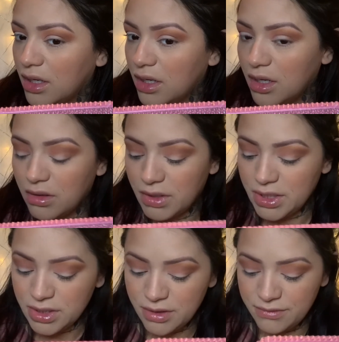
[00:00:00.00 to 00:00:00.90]
Oh, I
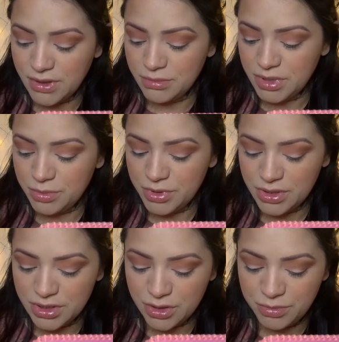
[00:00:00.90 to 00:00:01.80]
love it. I'm gonna put a
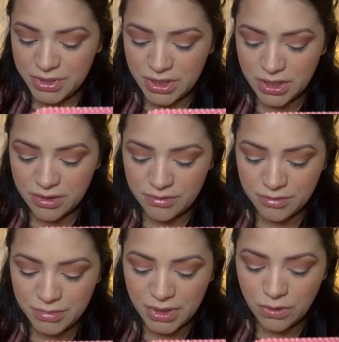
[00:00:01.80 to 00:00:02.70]
little bit of
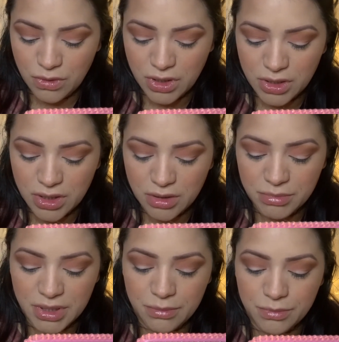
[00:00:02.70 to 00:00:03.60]
my whole heart on
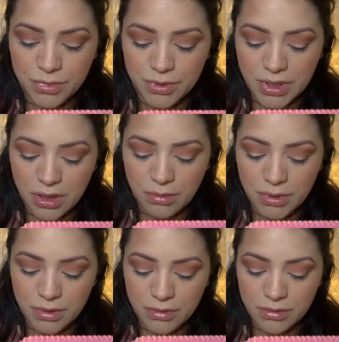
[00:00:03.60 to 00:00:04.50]
my brow
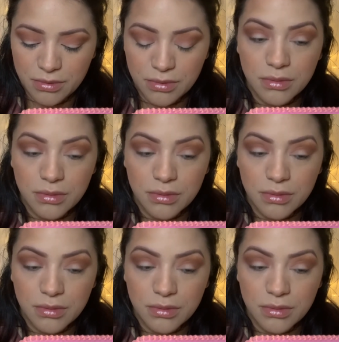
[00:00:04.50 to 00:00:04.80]
bone.